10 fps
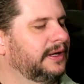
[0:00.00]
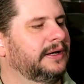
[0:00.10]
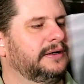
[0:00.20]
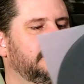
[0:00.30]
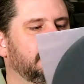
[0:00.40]

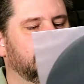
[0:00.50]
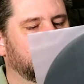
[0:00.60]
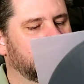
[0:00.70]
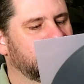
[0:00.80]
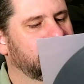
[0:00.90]
And
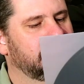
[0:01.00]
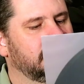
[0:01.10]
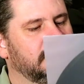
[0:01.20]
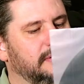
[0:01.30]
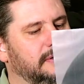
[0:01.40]

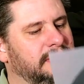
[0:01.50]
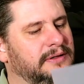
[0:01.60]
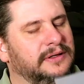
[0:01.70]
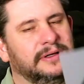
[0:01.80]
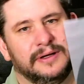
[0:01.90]

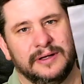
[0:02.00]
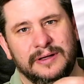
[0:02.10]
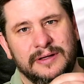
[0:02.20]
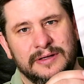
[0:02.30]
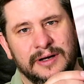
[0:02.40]
the,
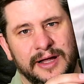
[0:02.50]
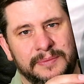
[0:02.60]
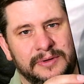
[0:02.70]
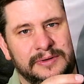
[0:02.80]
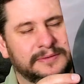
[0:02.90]
the
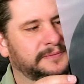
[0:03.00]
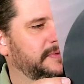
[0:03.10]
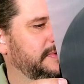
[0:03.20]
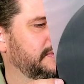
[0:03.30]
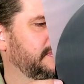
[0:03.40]
label
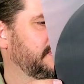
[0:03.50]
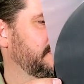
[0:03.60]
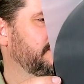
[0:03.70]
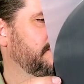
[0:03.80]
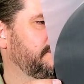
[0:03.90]
on
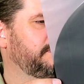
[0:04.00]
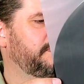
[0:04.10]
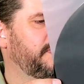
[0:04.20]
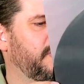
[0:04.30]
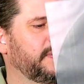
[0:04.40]
the
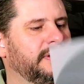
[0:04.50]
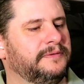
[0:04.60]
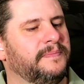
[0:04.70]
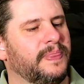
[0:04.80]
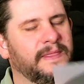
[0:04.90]

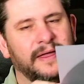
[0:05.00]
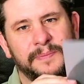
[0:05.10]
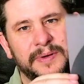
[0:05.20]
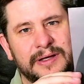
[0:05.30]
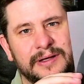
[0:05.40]
boring
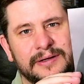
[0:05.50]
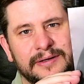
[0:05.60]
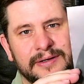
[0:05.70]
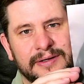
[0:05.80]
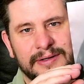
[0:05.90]
epic
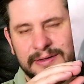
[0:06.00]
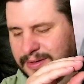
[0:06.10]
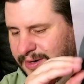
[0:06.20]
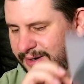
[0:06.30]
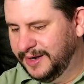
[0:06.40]

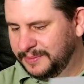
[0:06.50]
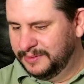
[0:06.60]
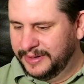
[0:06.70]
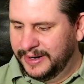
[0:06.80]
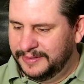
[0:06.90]

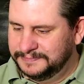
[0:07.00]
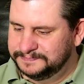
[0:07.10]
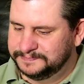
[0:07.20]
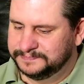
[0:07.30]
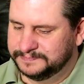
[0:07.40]
label there.
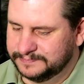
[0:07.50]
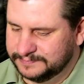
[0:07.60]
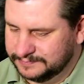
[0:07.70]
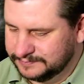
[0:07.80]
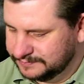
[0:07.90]

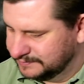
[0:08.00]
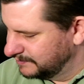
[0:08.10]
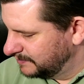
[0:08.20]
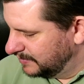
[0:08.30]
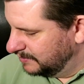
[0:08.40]

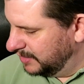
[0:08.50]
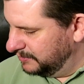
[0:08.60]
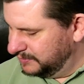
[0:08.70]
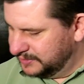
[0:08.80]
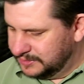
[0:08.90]
But
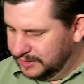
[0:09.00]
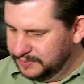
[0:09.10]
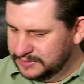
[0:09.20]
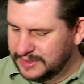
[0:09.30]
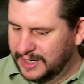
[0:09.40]
it was
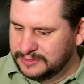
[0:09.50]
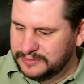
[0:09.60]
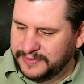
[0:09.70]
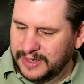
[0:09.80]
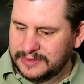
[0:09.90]
it was nice
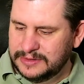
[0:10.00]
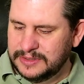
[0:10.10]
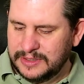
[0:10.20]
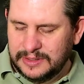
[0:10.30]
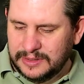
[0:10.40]
to find this.
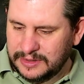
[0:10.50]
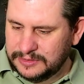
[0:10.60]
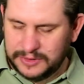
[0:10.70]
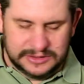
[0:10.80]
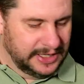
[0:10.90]

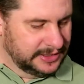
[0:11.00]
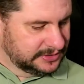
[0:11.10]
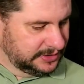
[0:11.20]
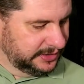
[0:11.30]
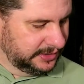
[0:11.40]
This was
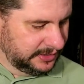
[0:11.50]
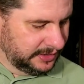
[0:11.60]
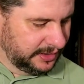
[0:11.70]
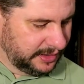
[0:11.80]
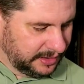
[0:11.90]
actually
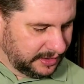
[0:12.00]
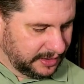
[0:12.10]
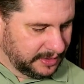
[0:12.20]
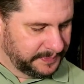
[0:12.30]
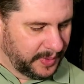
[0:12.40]

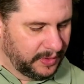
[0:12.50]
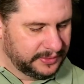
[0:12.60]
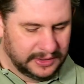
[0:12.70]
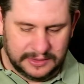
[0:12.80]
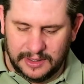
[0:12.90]
uh,
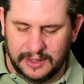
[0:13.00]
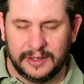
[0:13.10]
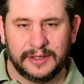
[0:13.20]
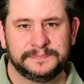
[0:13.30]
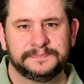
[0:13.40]
bought at a
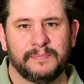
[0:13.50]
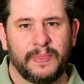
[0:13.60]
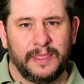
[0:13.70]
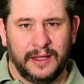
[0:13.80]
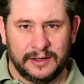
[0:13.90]

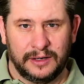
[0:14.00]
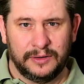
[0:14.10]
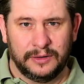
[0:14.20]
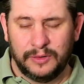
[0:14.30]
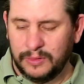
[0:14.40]
at a
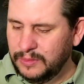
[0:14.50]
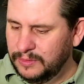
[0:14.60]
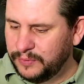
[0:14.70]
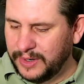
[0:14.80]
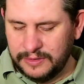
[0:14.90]
local
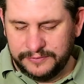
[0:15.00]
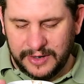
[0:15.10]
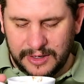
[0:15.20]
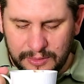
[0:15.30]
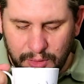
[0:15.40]
record
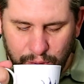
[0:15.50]
fair.